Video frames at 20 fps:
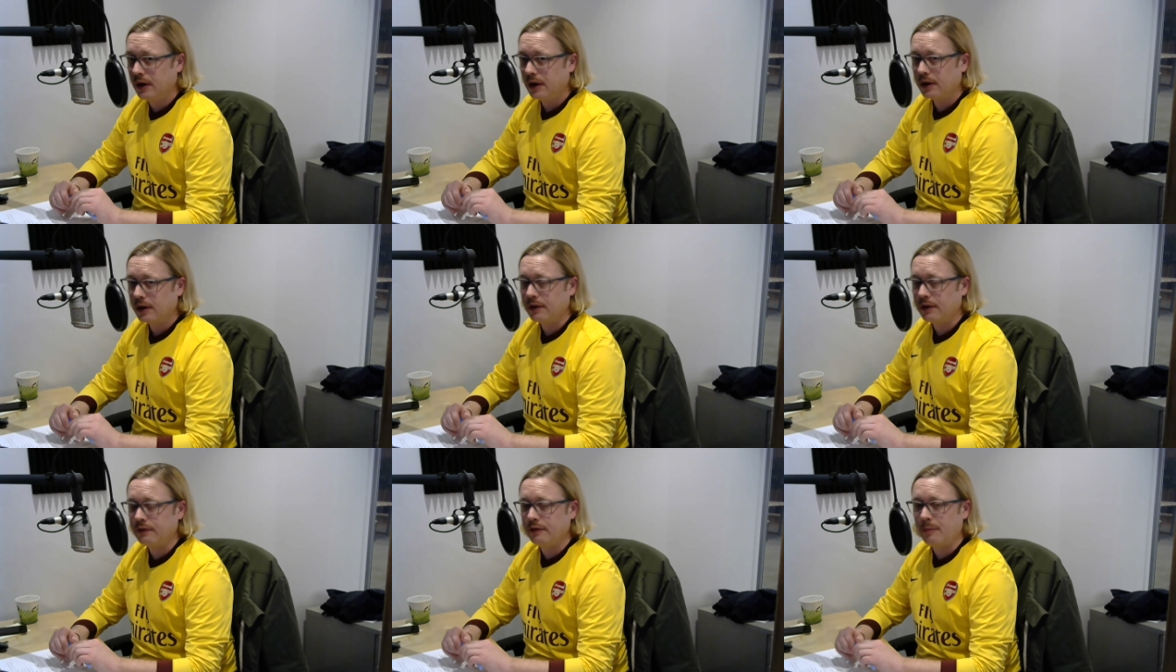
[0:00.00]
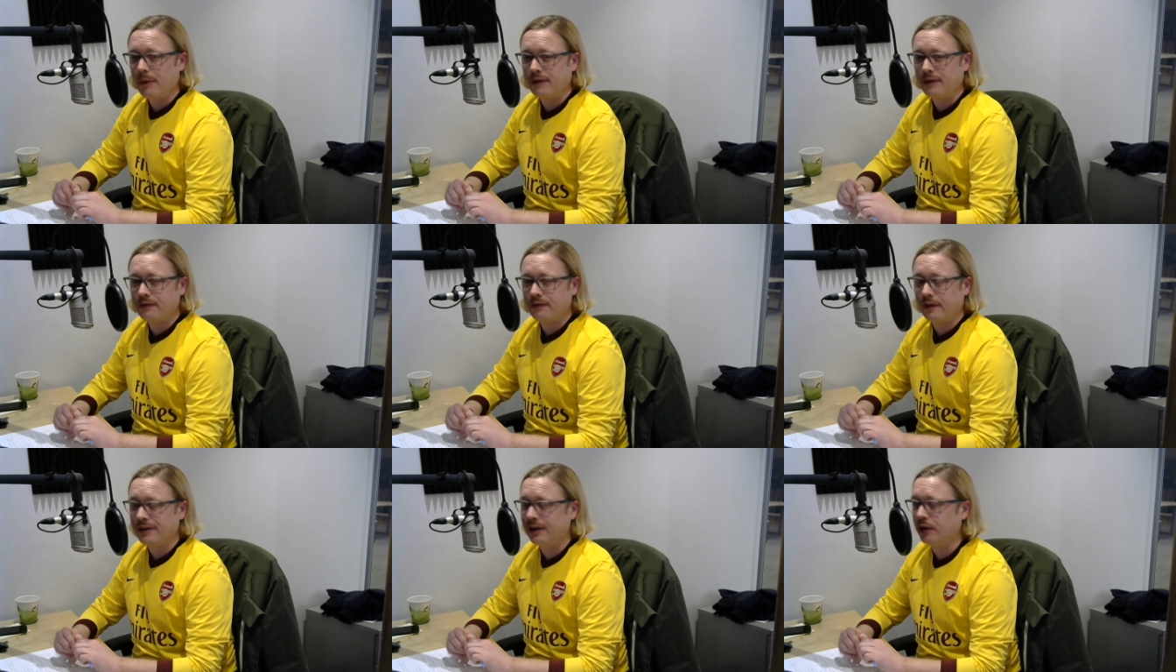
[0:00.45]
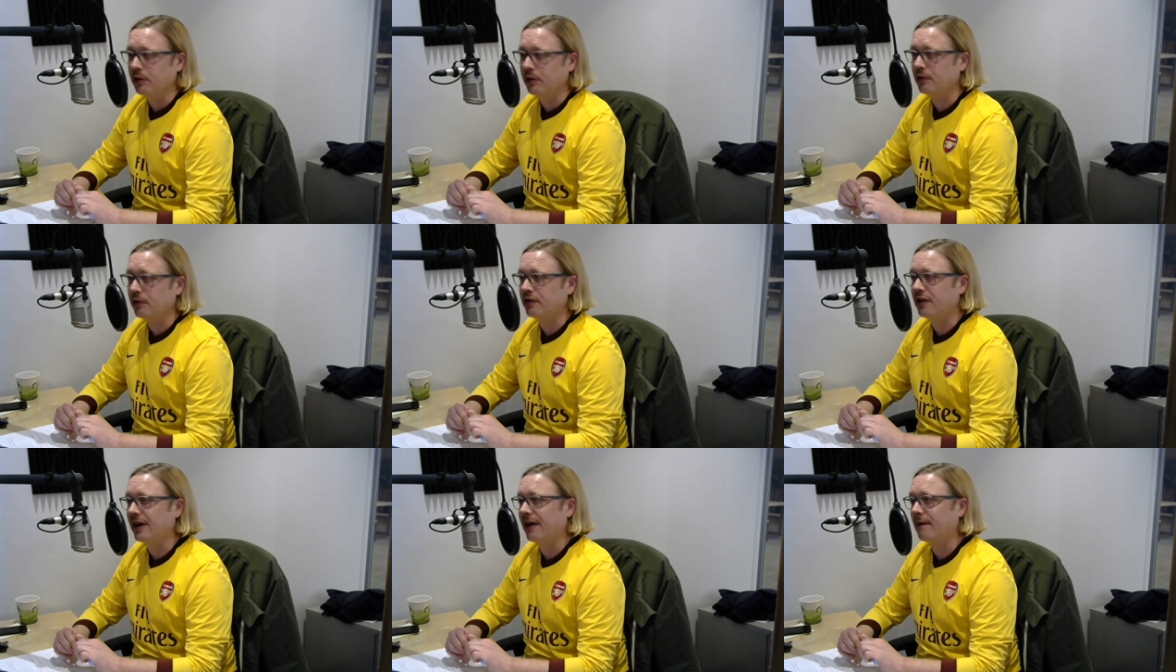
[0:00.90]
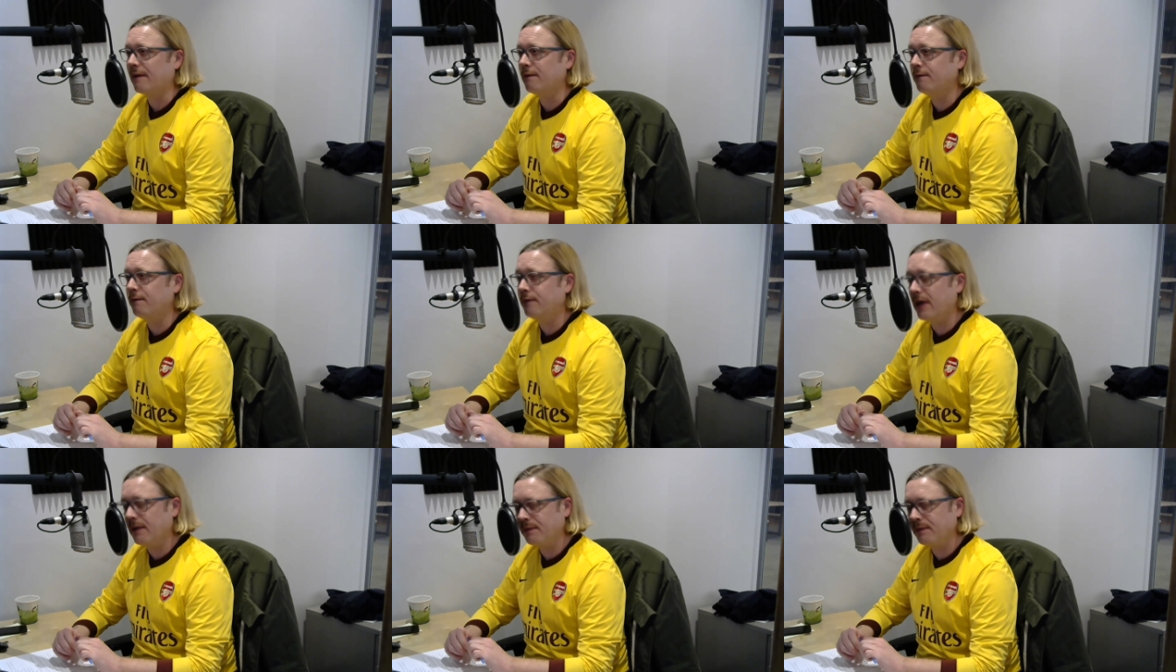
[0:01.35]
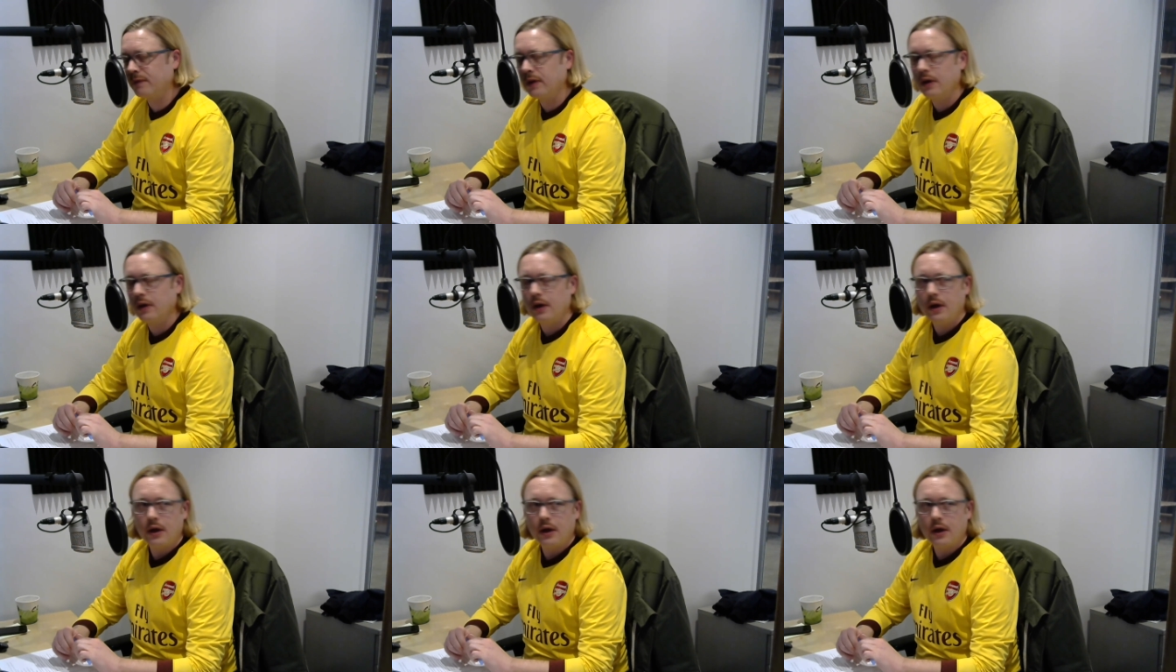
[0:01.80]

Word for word: because domestically they're sitting fifth.